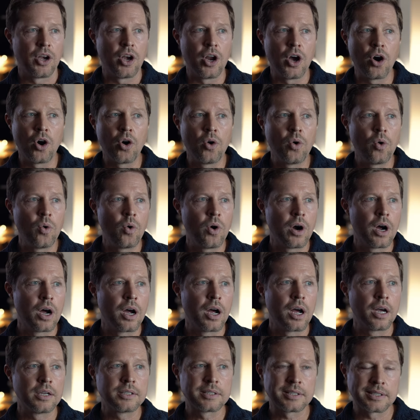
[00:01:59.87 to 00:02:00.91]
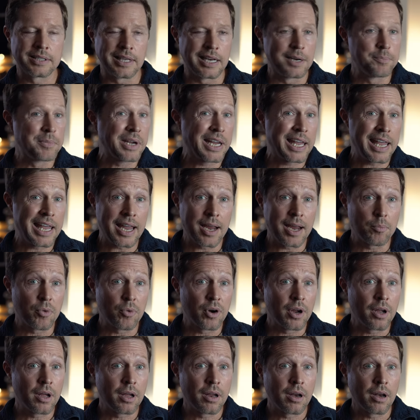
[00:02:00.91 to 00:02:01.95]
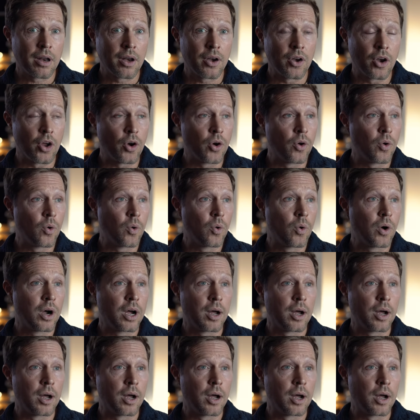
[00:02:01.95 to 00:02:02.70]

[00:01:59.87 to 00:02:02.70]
no cinema camera, no